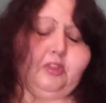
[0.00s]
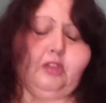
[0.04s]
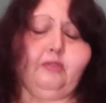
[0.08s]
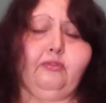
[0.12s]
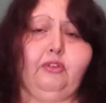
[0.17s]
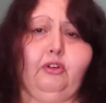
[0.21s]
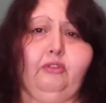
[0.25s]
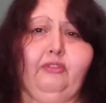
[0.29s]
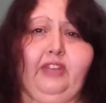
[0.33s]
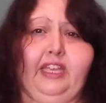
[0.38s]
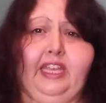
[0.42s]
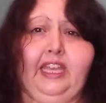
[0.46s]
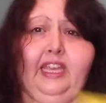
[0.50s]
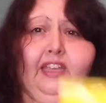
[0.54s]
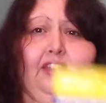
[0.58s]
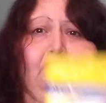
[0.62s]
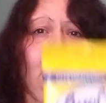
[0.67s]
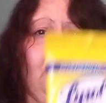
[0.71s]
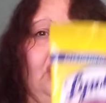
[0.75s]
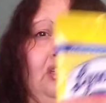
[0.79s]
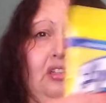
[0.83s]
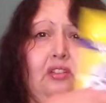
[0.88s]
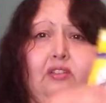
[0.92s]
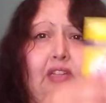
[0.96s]
for
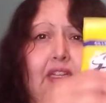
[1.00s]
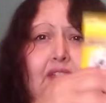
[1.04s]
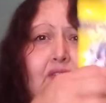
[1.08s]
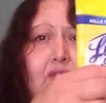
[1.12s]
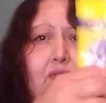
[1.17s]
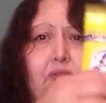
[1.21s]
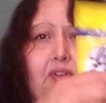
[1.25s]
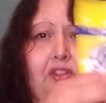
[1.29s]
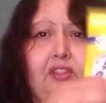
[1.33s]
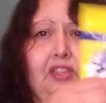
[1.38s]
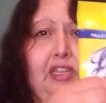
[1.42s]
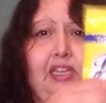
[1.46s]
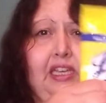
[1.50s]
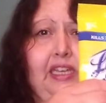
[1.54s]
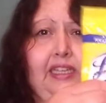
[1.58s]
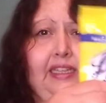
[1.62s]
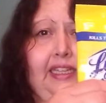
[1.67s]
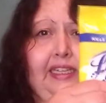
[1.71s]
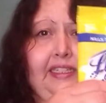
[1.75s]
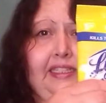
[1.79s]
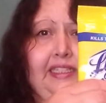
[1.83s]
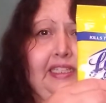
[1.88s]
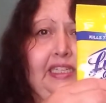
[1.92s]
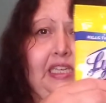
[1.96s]
vacation and that sort of thing, I
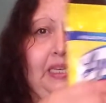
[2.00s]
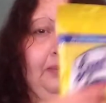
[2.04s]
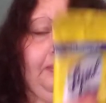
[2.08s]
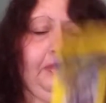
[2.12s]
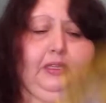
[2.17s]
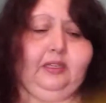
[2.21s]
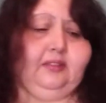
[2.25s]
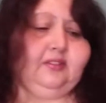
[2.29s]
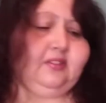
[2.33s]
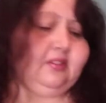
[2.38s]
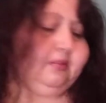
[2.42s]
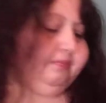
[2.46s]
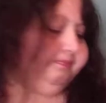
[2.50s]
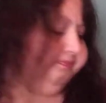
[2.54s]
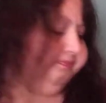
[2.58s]
like to keep these.